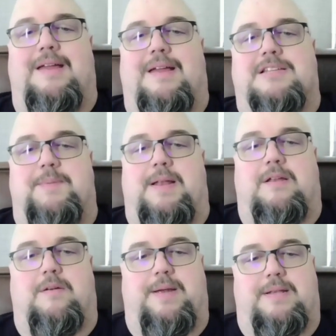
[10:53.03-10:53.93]
spend a
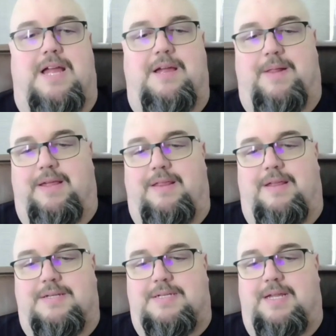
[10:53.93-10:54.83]
little bit of time like
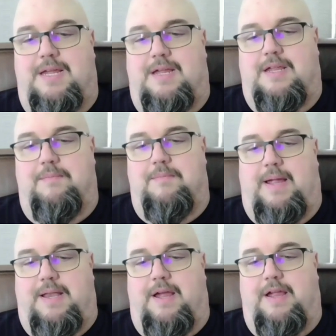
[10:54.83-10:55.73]
this to get
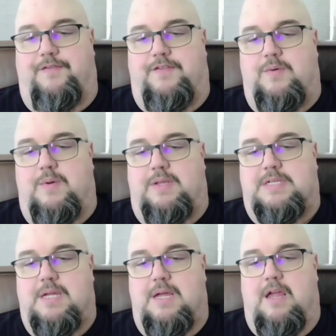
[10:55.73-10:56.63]
my knife to
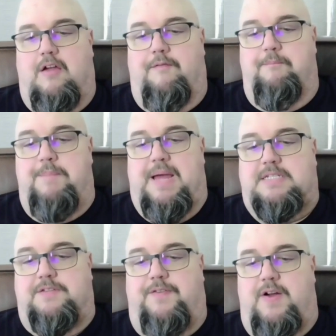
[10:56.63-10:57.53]
its
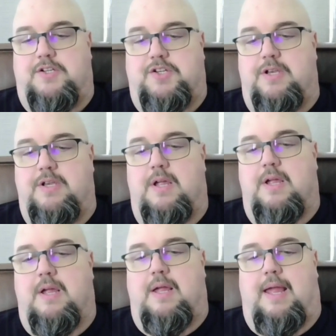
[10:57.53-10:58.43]
best function
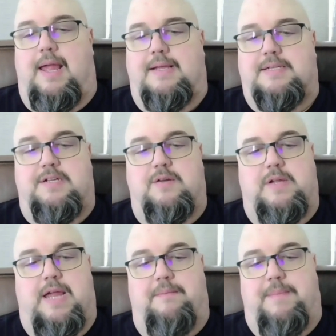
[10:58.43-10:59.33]
as to,
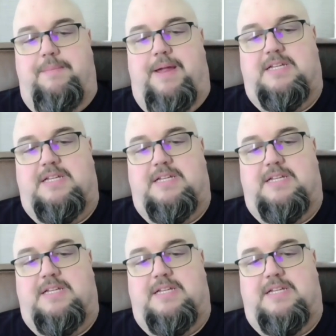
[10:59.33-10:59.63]
yeah, maybe I